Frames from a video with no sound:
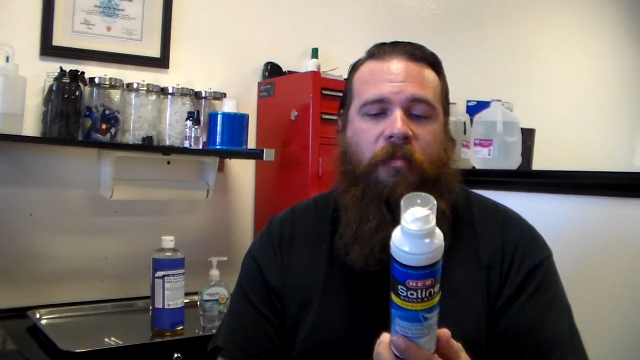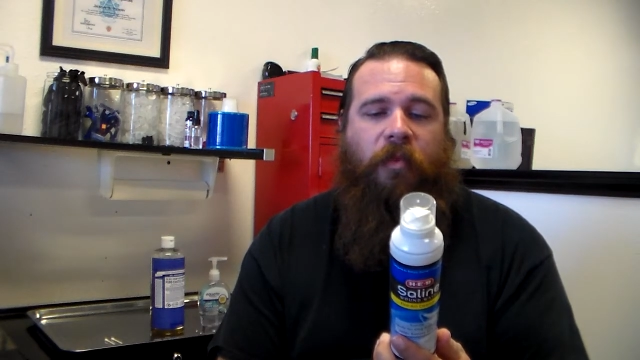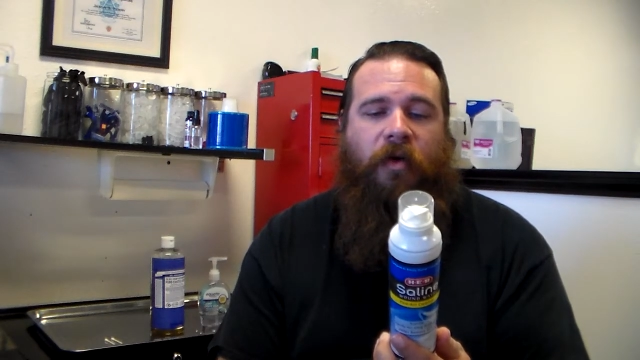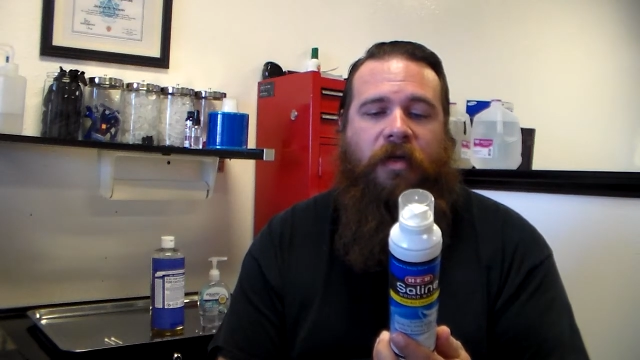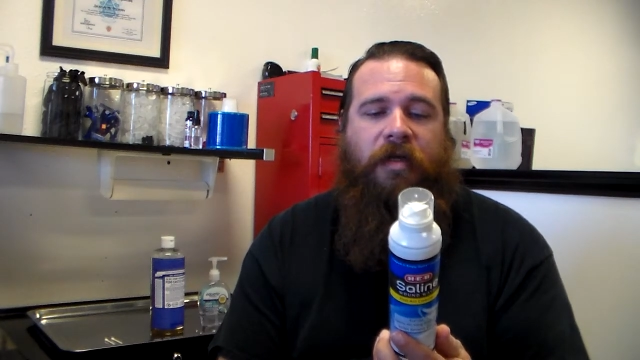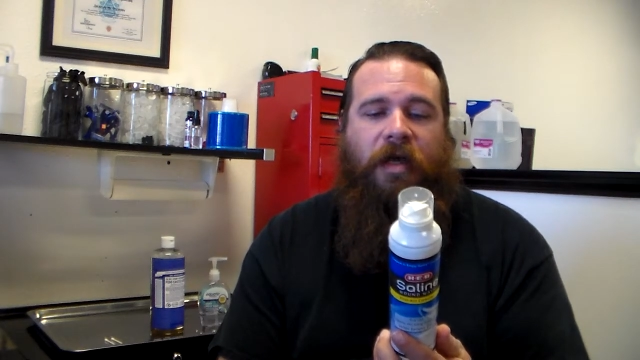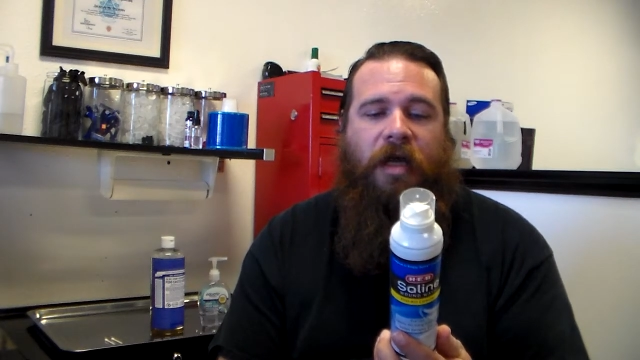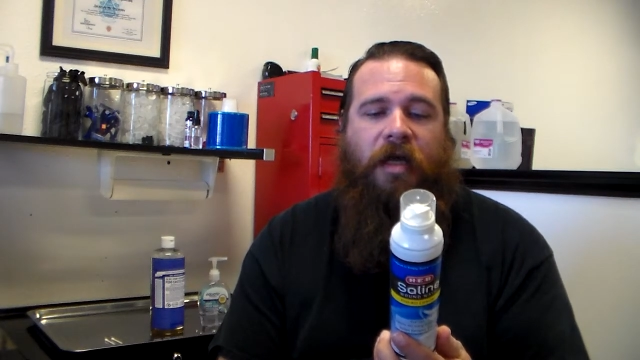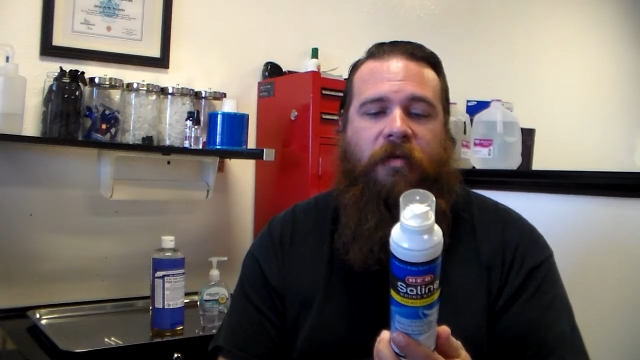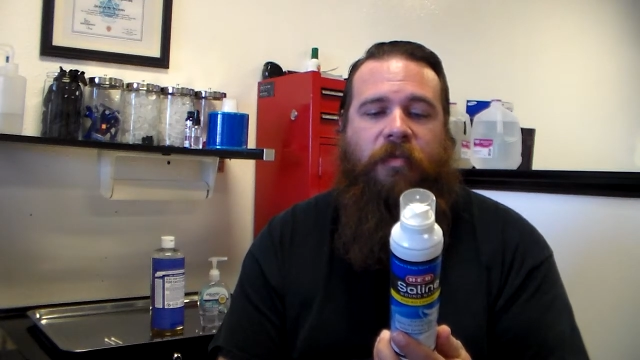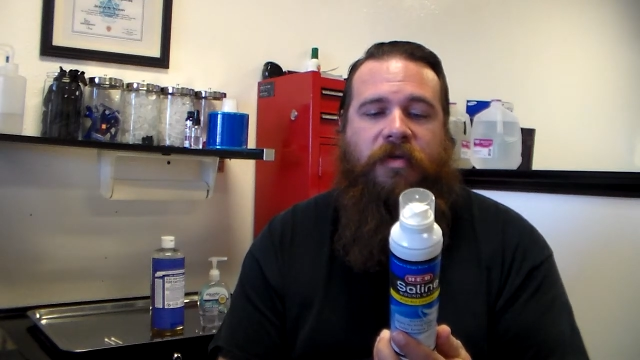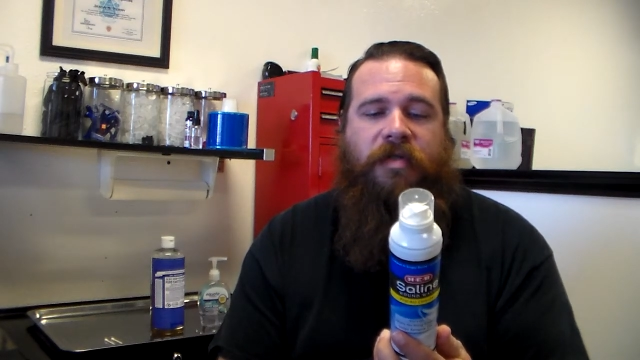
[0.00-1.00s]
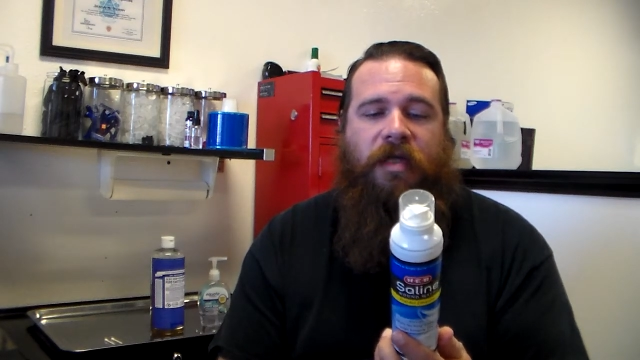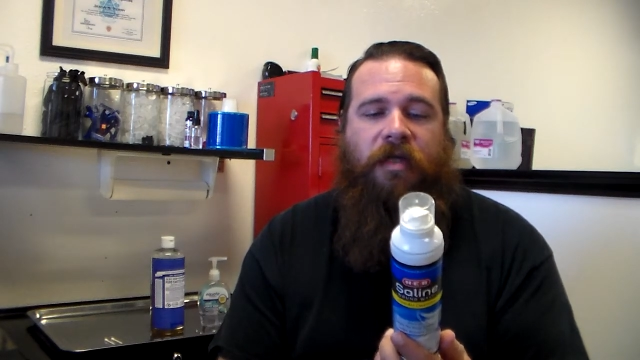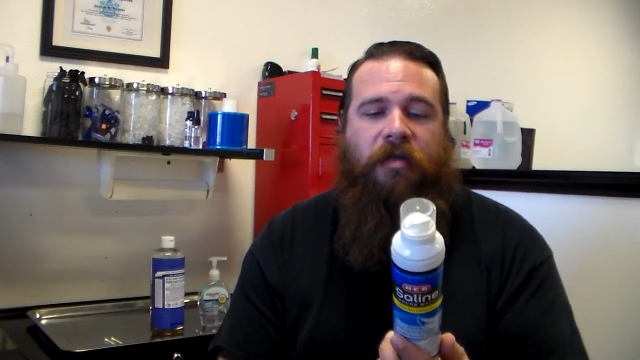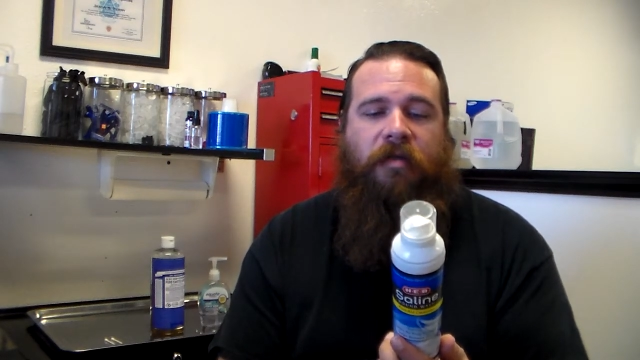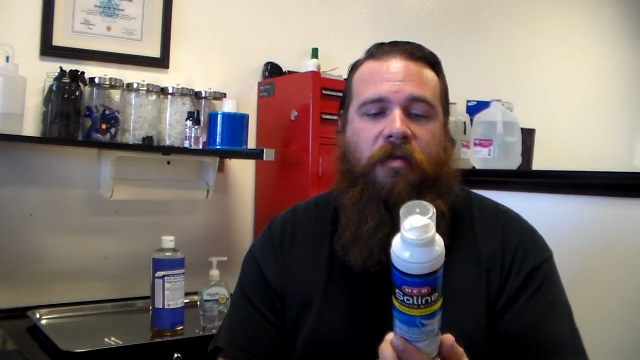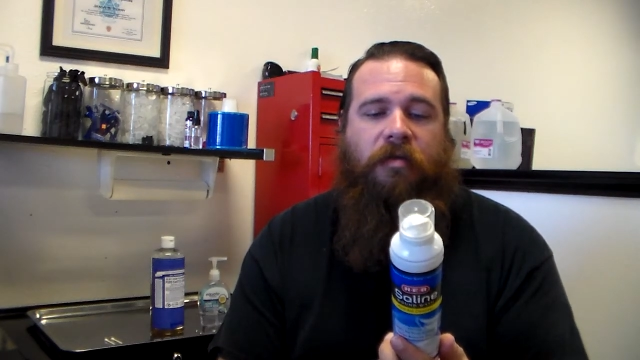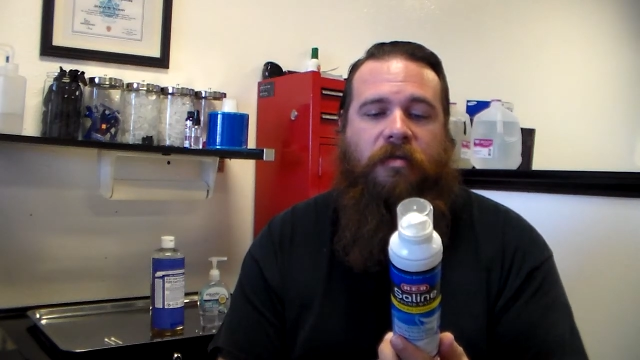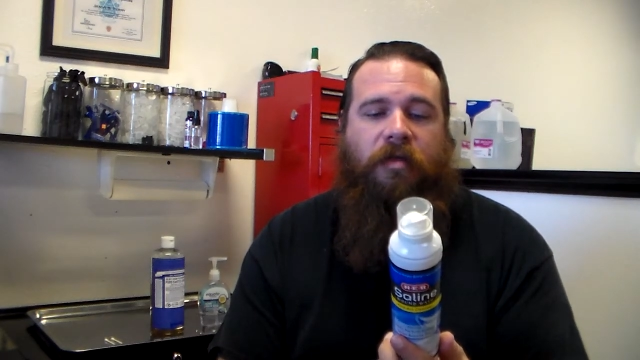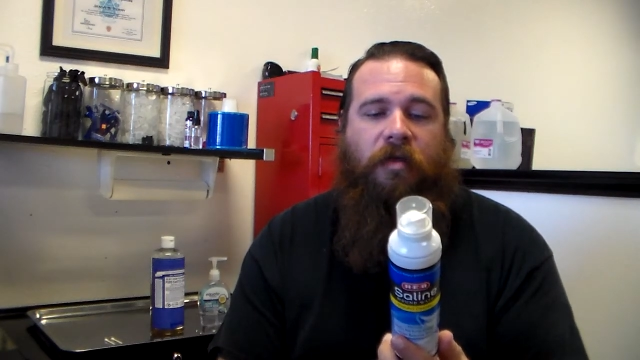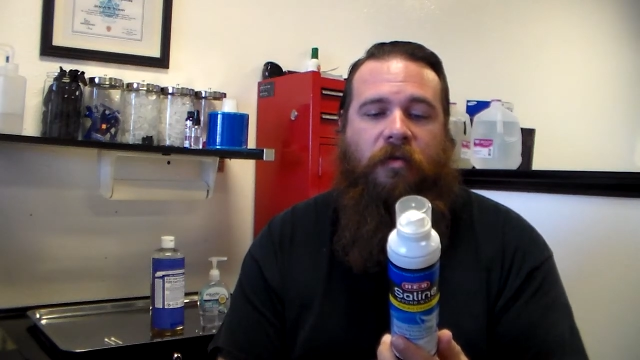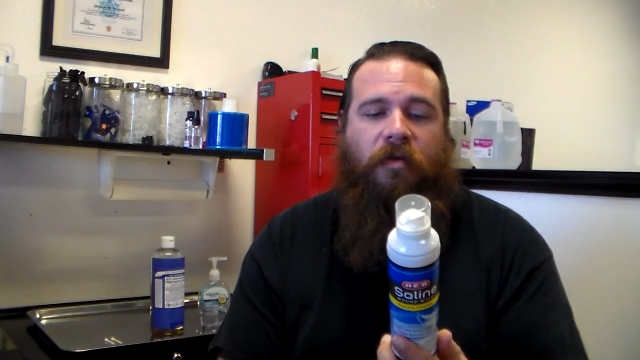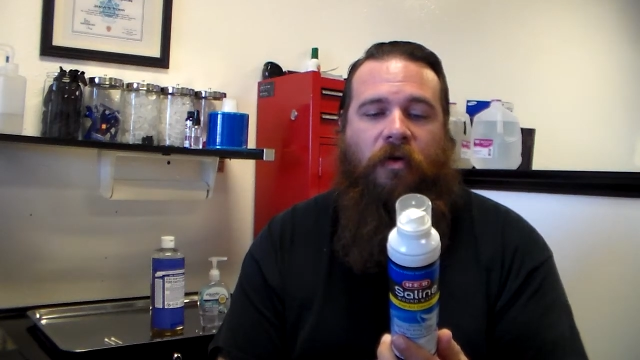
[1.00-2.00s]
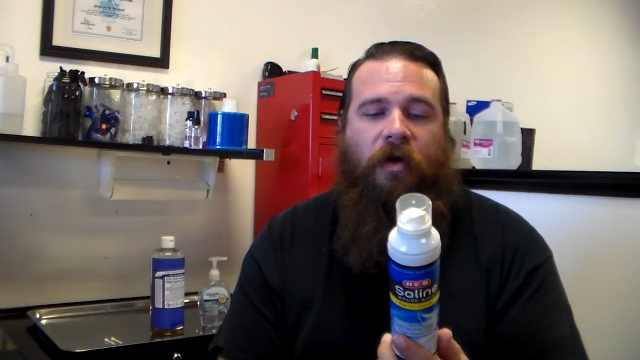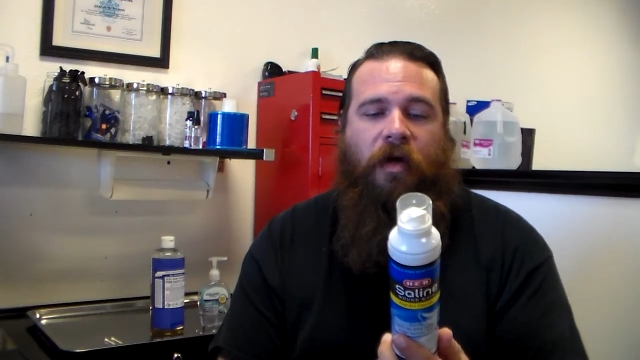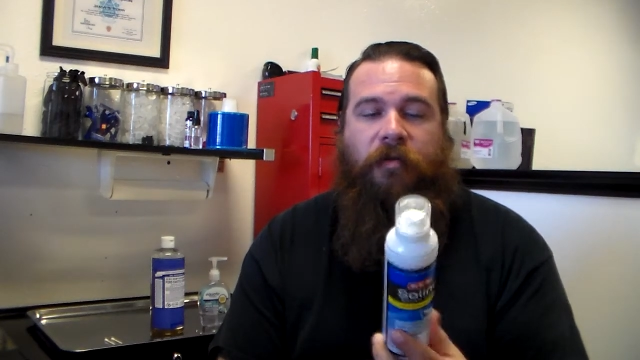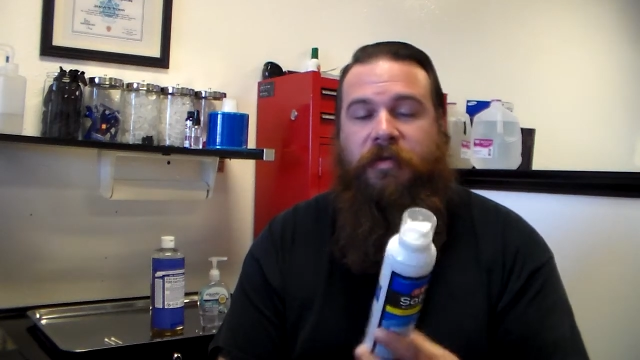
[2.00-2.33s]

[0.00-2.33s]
0.9% sodium chloride,